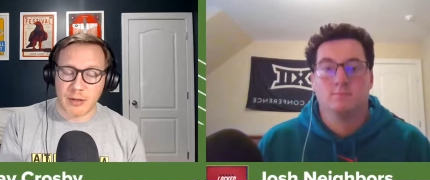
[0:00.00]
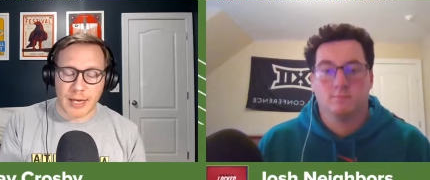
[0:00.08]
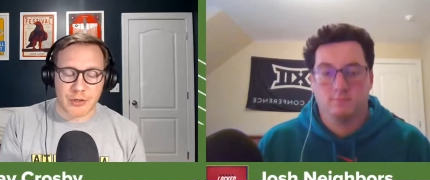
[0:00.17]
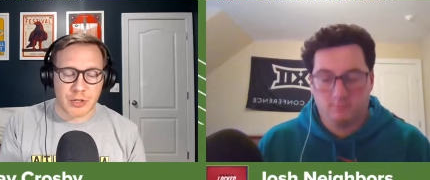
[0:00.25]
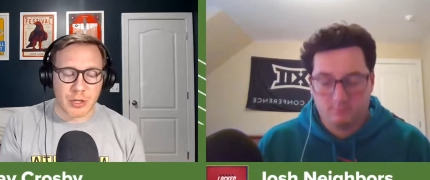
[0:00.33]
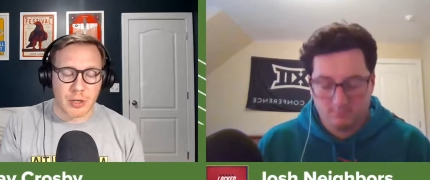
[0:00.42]

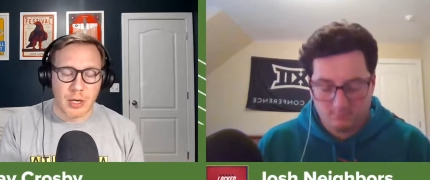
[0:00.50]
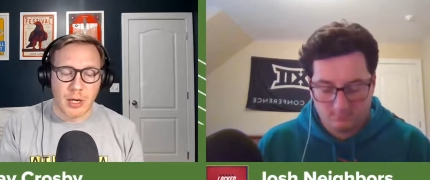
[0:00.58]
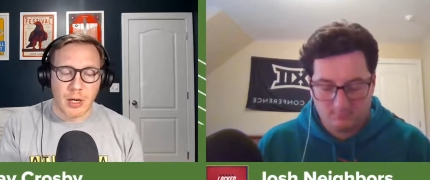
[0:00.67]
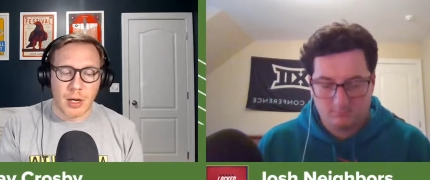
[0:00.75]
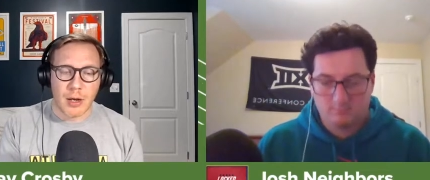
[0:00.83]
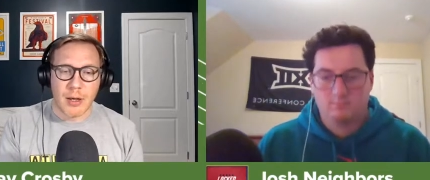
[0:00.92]
Speaker 1: last year.
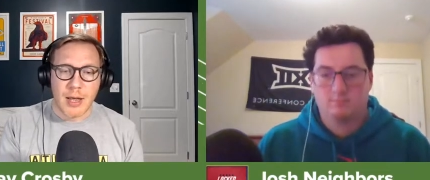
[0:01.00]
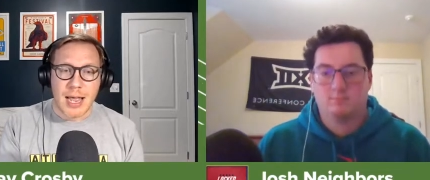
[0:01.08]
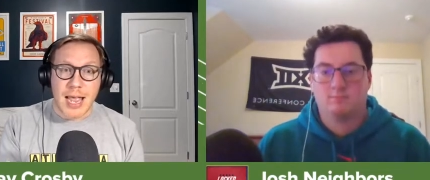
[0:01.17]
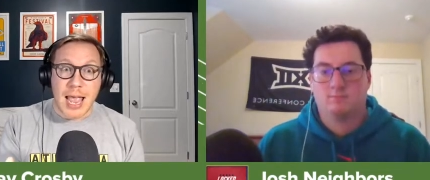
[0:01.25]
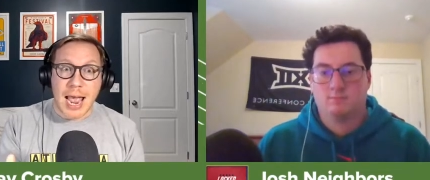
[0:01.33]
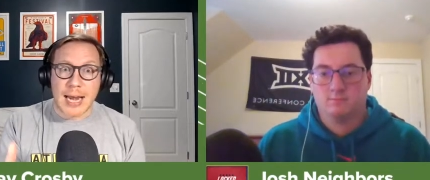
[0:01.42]
Uh,
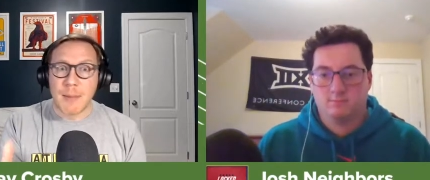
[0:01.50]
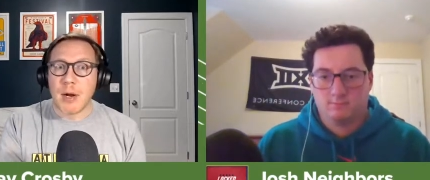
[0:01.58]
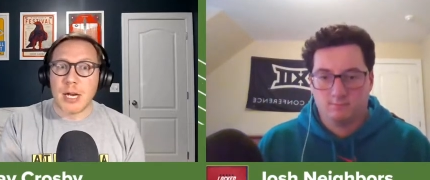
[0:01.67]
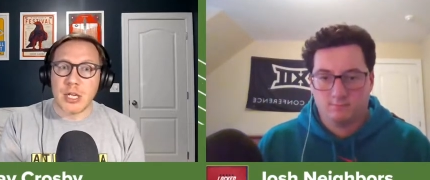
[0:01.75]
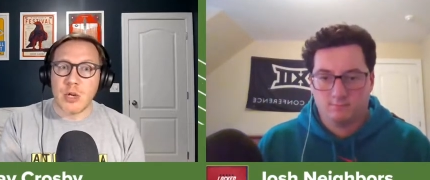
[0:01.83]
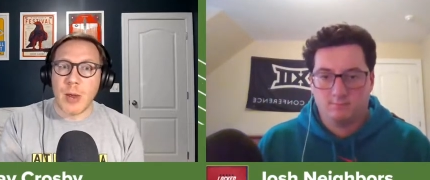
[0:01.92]
any
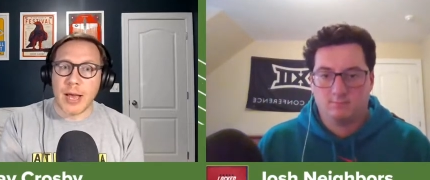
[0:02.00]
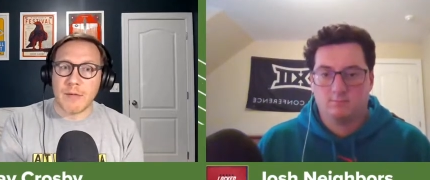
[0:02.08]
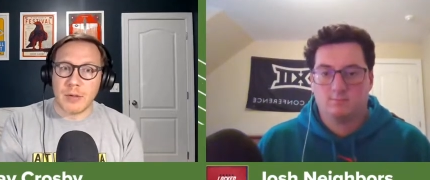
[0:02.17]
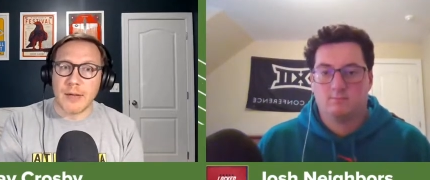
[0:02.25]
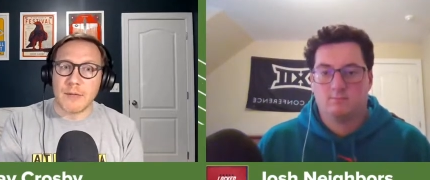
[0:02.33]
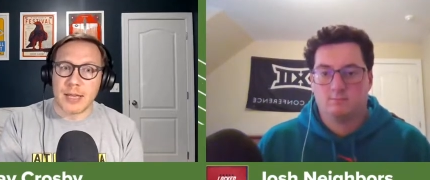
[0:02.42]
money you
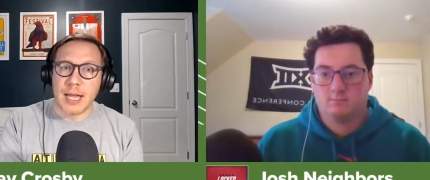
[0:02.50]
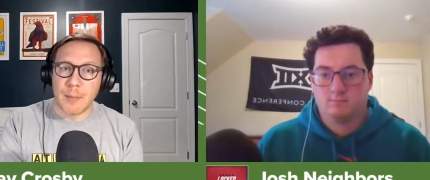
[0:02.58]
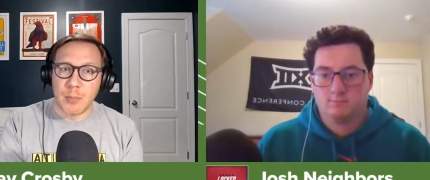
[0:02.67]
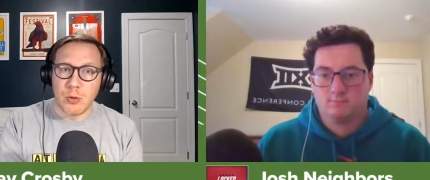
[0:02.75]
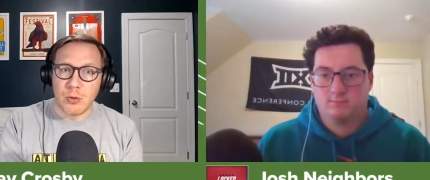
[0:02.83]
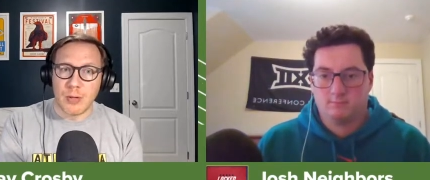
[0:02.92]
have left in
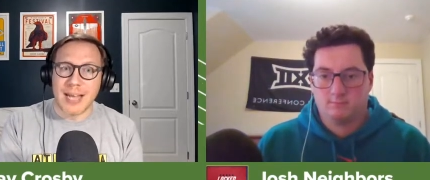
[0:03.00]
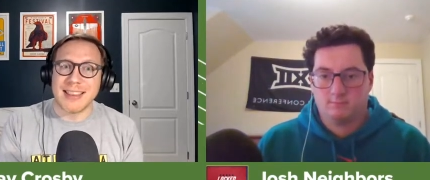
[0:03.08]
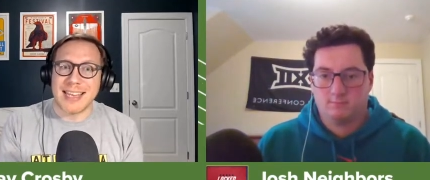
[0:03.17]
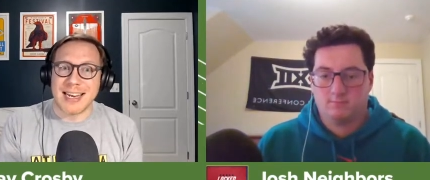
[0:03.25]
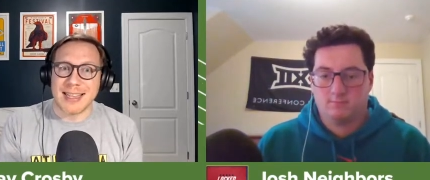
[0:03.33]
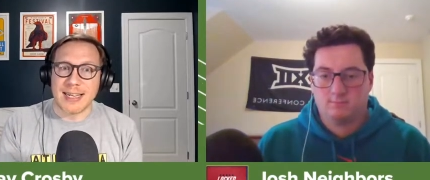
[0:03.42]
that pool at
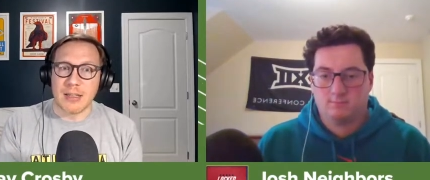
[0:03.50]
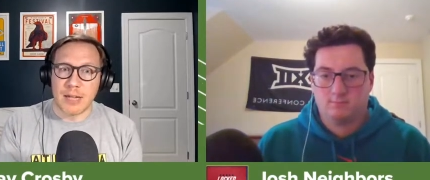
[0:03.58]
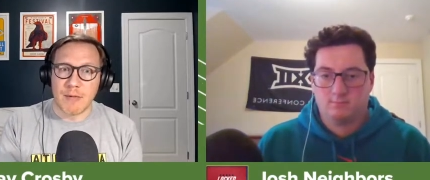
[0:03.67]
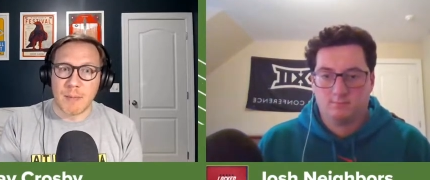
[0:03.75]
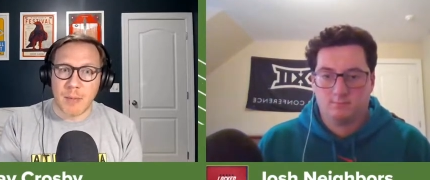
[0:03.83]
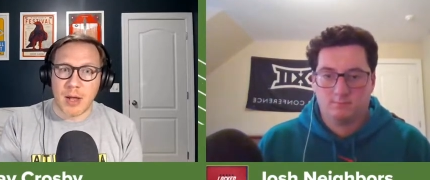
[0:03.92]
the end of the
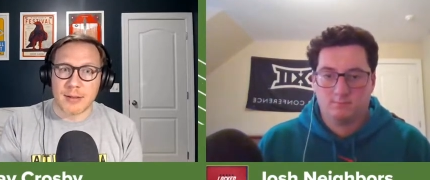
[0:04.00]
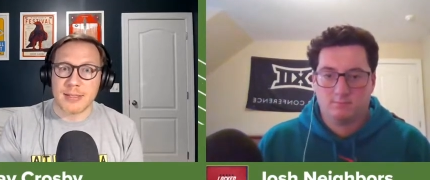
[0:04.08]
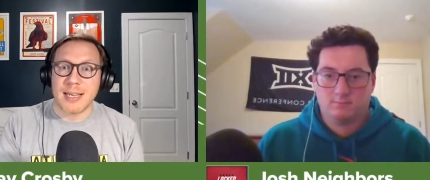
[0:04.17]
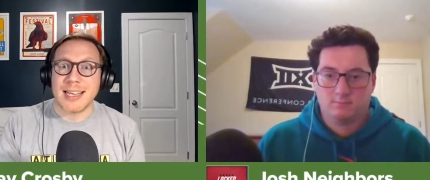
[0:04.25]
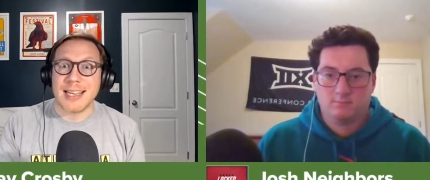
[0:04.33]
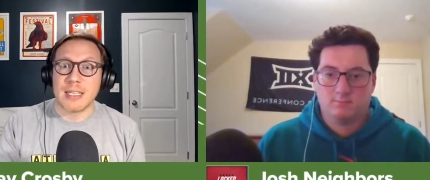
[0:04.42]
11
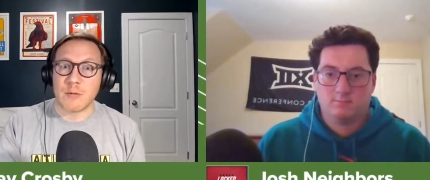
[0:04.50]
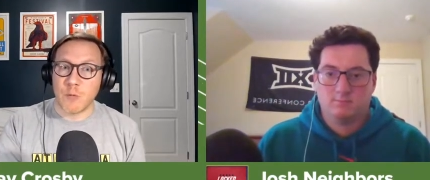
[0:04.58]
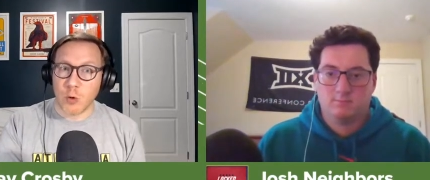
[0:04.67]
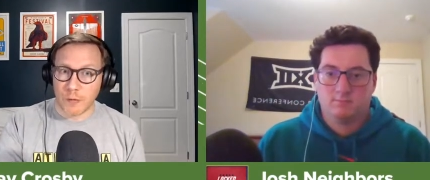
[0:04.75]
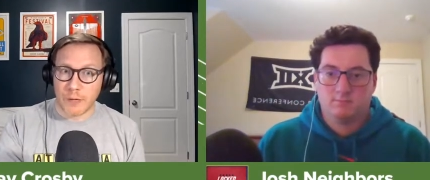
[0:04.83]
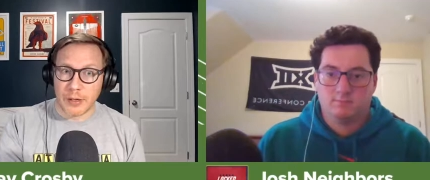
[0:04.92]
months is
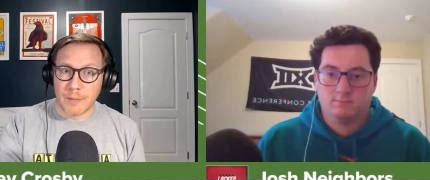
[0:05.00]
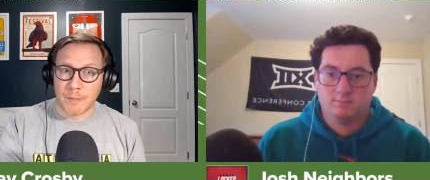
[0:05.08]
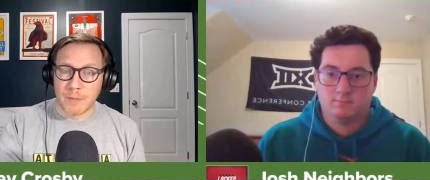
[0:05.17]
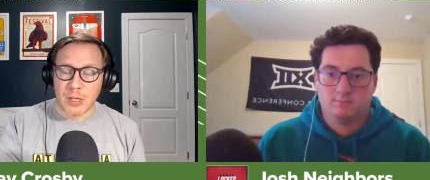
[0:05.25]
forfeit.